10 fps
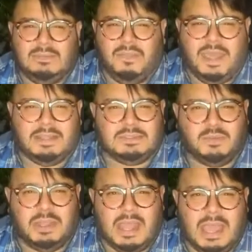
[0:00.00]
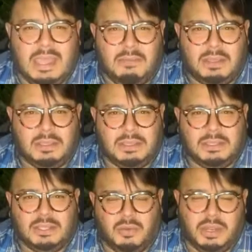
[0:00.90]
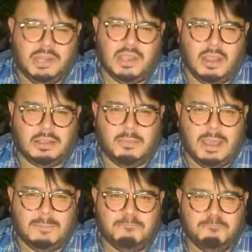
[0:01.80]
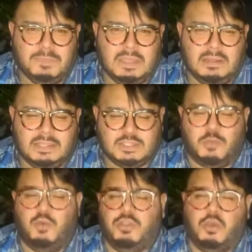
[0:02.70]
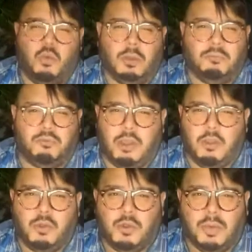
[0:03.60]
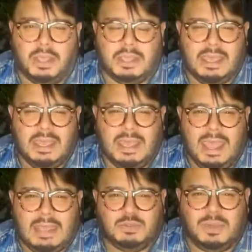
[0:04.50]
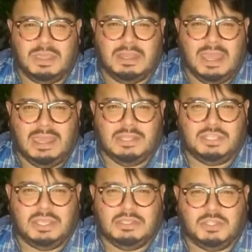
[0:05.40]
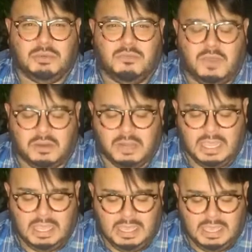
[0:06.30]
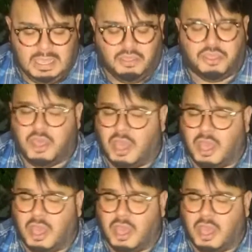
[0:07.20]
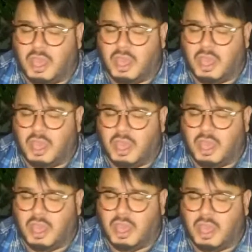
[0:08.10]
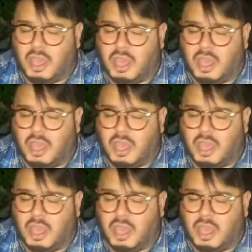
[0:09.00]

that's what I'm going to talk about. Let's open with a word of prayer, real quick, as we engage into a very thought-provoking talk.